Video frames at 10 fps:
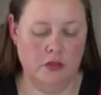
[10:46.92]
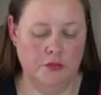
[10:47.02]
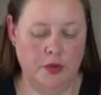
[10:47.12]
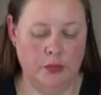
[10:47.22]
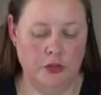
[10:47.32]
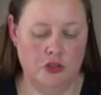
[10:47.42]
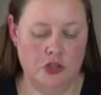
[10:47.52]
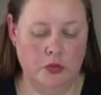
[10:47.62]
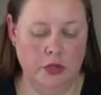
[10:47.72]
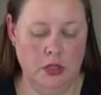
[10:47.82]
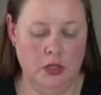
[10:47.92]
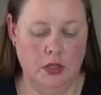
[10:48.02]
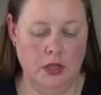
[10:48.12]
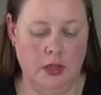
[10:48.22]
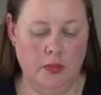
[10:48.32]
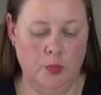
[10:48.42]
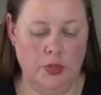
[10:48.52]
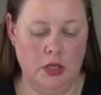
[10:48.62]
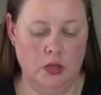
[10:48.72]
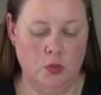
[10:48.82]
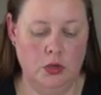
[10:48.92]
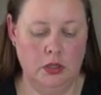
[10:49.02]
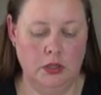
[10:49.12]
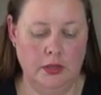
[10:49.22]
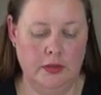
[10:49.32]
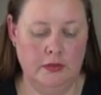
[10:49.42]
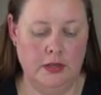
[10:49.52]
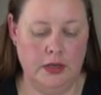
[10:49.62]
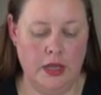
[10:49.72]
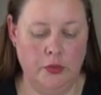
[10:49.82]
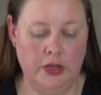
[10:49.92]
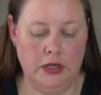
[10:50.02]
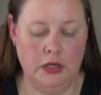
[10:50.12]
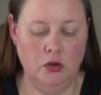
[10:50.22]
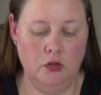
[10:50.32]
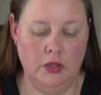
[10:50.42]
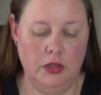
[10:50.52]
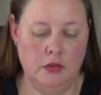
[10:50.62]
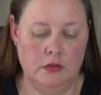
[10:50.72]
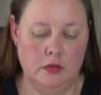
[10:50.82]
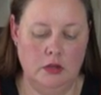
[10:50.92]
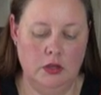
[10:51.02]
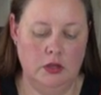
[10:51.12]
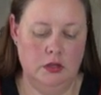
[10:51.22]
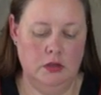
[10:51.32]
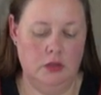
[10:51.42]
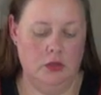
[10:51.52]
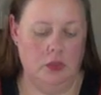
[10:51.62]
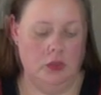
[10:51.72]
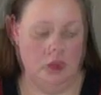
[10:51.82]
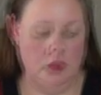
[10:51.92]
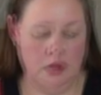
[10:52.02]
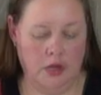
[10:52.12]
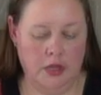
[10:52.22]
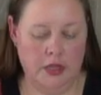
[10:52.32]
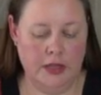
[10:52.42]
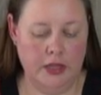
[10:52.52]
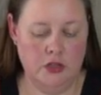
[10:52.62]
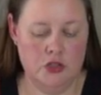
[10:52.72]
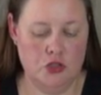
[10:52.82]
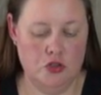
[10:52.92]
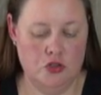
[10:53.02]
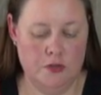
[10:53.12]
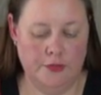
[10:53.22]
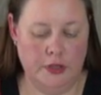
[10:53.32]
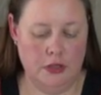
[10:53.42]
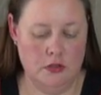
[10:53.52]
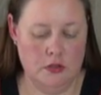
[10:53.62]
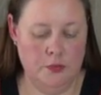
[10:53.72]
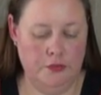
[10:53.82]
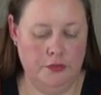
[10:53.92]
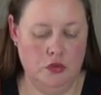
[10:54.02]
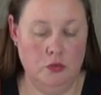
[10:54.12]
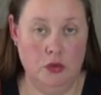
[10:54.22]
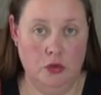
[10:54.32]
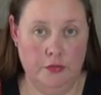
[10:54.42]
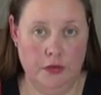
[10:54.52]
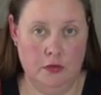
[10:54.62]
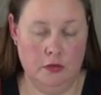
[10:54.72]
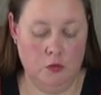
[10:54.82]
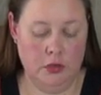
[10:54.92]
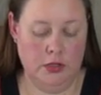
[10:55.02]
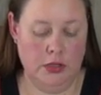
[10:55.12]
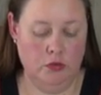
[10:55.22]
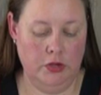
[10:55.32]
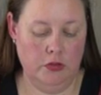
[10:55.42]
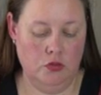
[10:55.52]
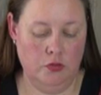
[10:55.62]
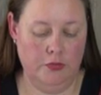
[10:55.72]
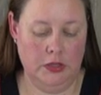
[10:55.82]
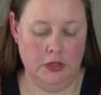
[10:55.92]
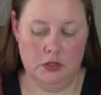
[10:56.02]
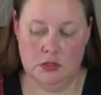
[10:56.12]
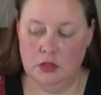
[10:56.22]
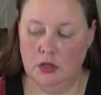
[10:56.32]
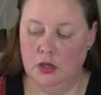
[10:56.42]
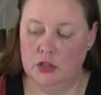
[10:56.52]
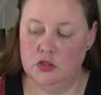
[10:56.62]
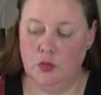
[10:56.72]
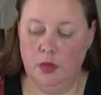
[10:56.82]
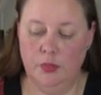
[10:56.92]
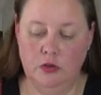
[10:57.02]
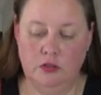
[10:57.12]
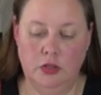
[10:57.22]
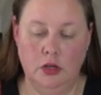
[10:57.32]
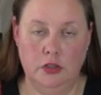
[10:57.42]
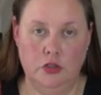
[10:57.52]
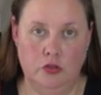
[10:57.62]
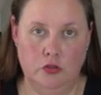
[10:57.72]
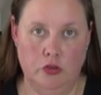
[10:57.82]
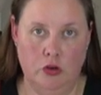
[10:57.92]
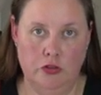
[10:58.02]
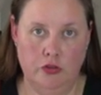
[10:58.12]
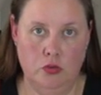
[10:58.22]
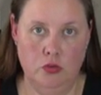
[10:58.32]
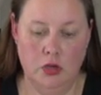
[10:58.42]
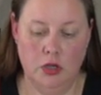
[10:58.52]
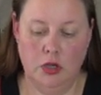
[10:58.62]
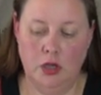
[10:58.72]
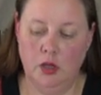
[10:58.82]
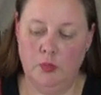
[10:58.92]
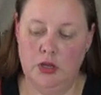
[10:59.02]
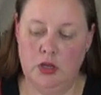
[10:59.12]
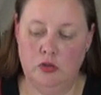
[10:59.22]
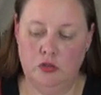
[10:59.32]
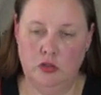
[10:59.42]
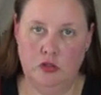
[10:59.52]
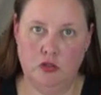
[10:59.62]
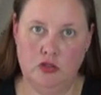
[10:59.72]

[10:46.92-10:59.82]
of the fabric are showing and the PUL is now hidden on the inside. Now you can just use your fingers, but if you do a lot of these in one day you'll get sore fingers. So I personally like to use a crochet hook, but you can also use a